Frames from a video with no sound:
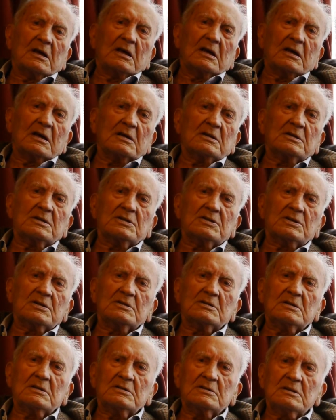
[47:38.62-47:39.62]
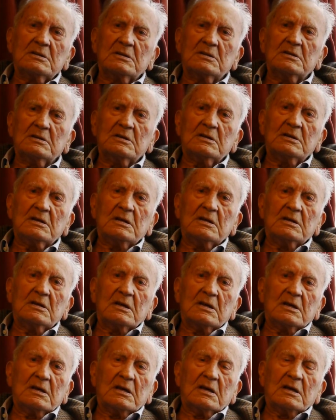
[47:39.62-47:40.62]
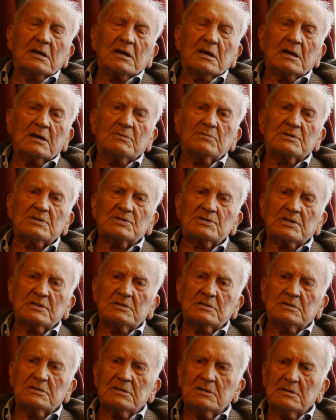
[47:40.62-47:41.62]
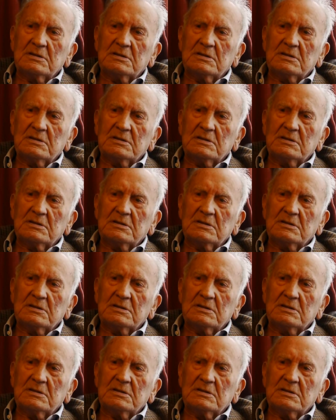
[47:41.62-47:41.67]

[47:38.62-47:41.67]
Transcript: And uh, it was uh,